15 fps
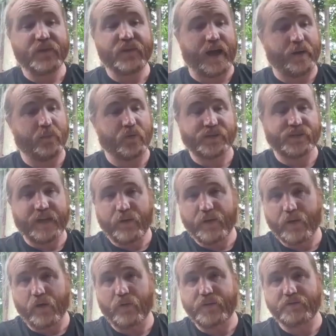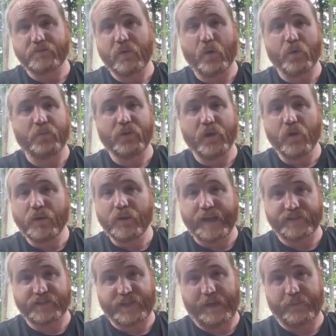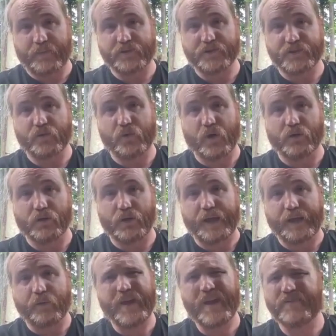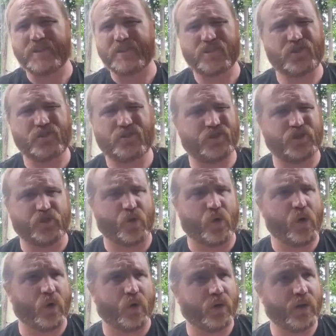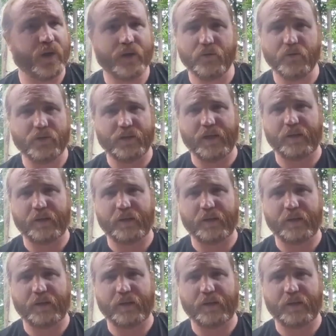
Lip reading: time, we're telling all these mow and blow landscapers who are like, we have this troll who